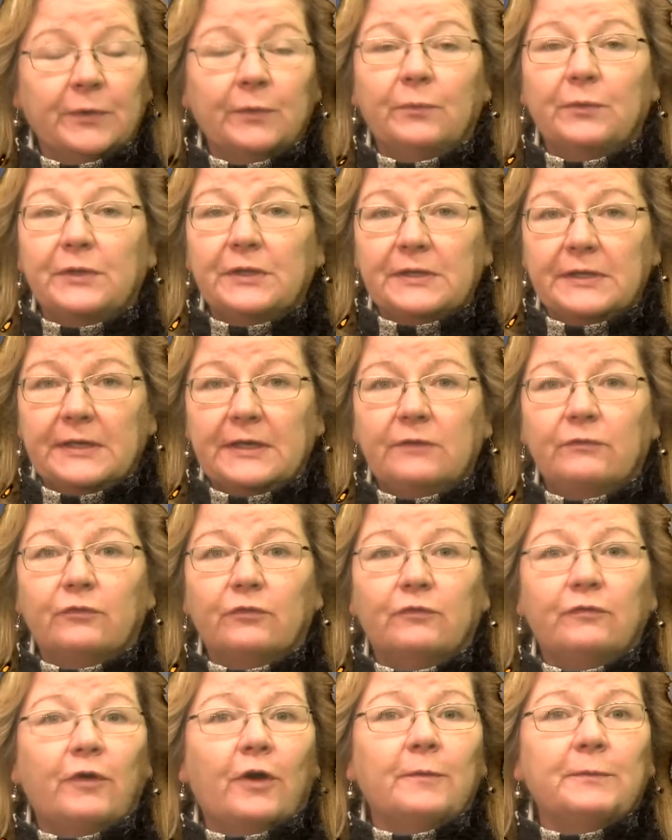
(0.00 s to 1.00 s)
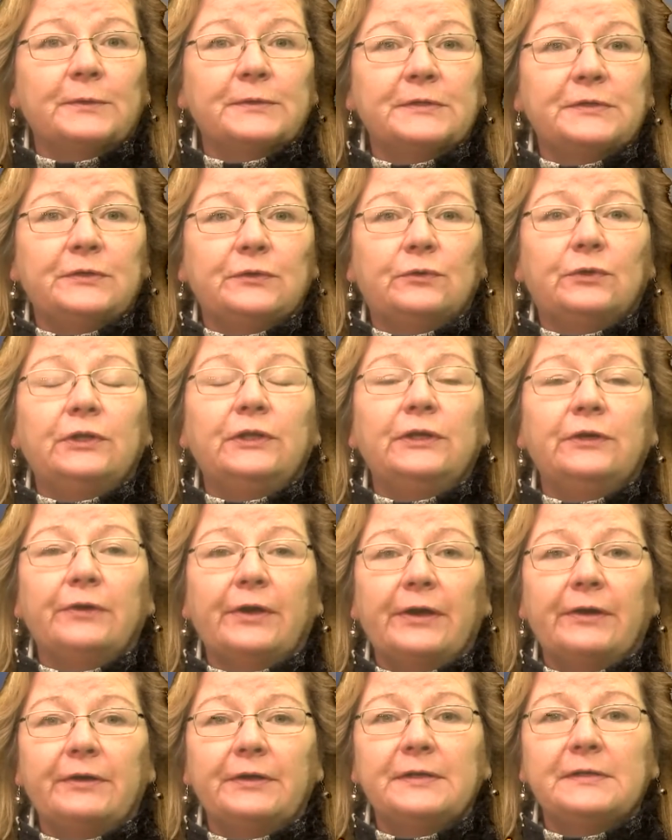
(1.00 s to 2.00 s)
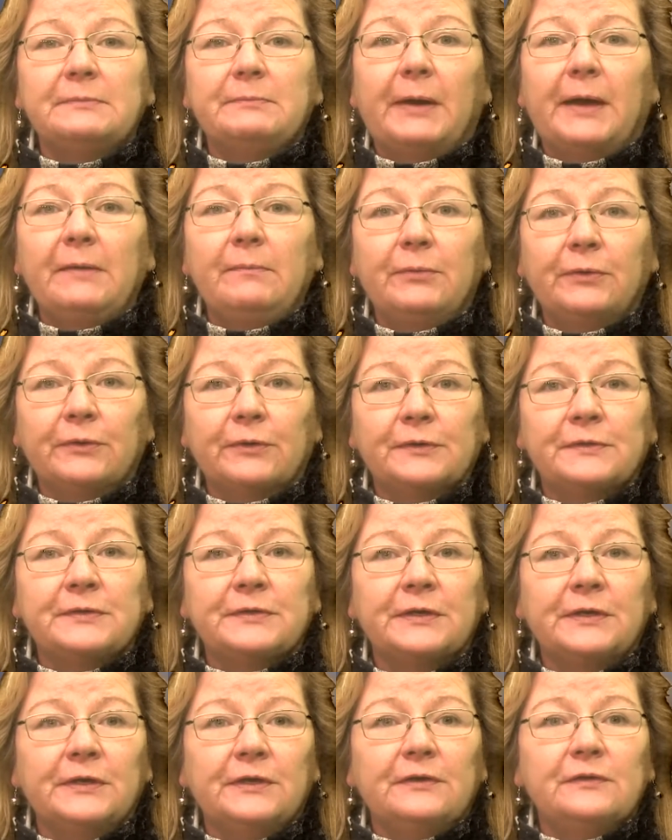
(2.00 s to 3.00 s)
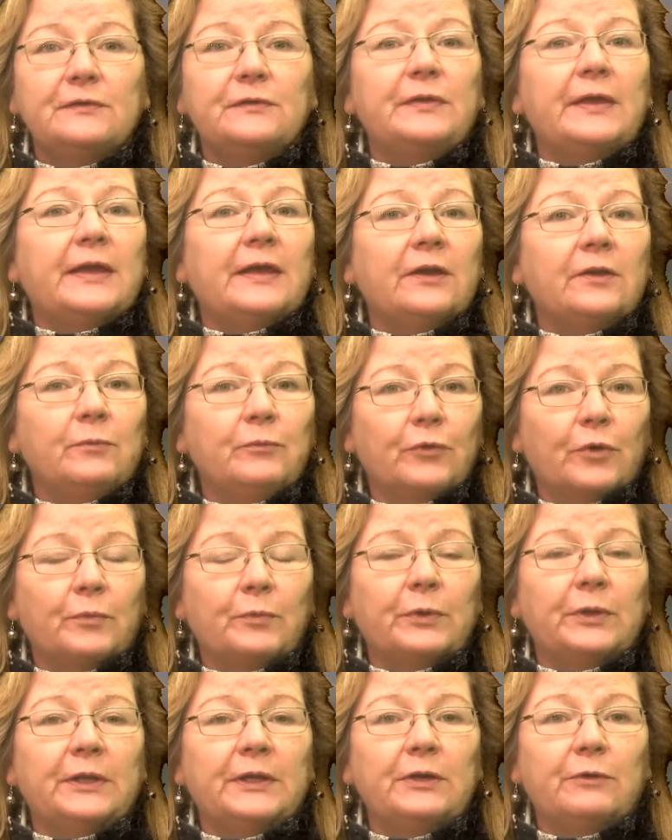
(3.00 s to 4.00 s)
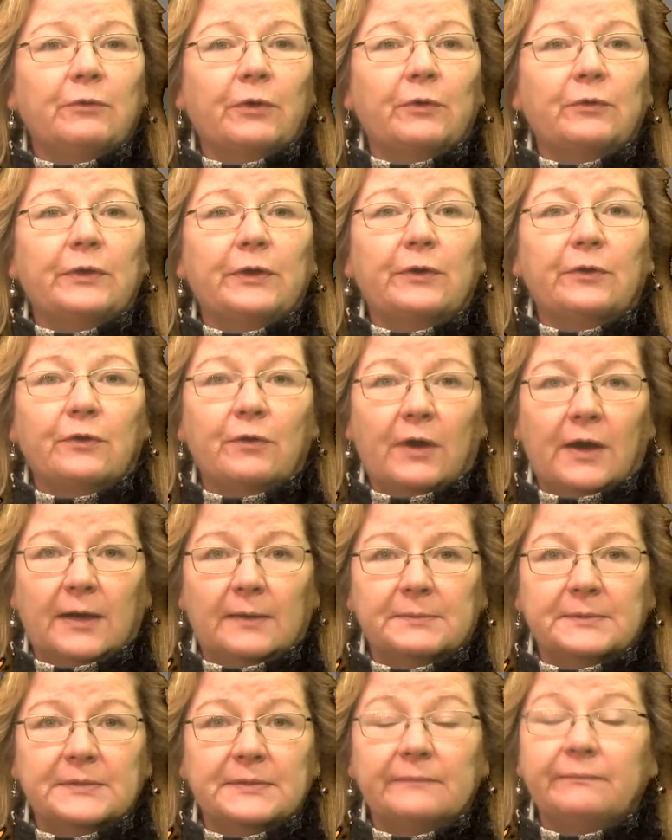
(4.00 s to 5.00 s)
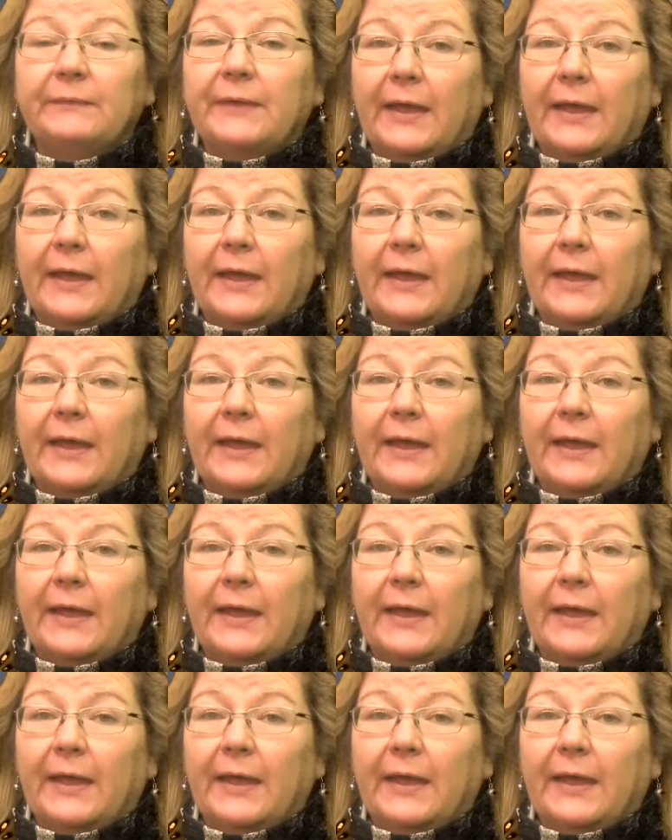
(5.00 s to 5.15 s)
with a need for farmers to clear areas by burns so they can appropriately grow their crops.